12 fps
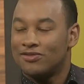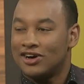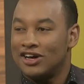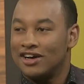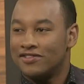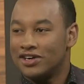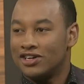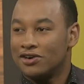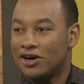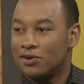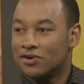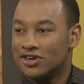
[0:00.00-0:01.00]
for having the
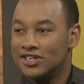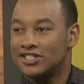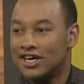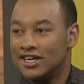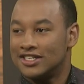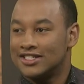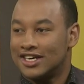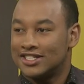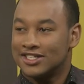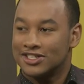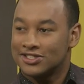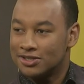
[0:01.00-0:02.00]
awards on
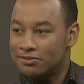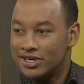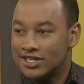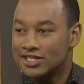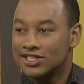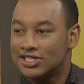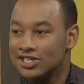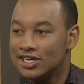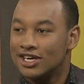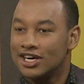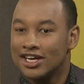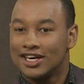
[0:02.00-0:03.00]
Saturday. So Minister
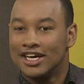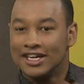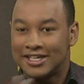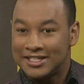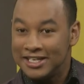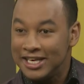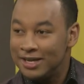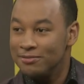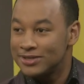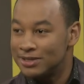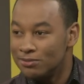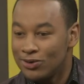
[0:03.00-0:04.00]
Terrelonge, the team,
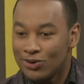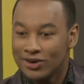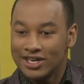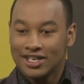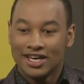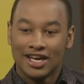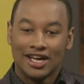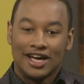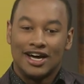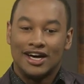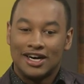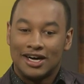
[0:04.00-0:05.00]
Simone,
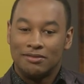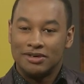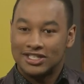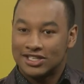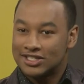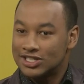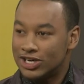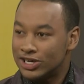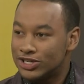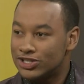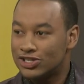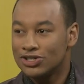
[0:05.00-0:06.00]
uh, Mrs.
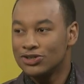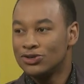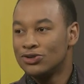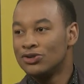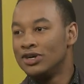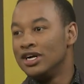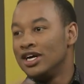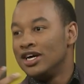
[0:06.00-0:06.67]
Sergio,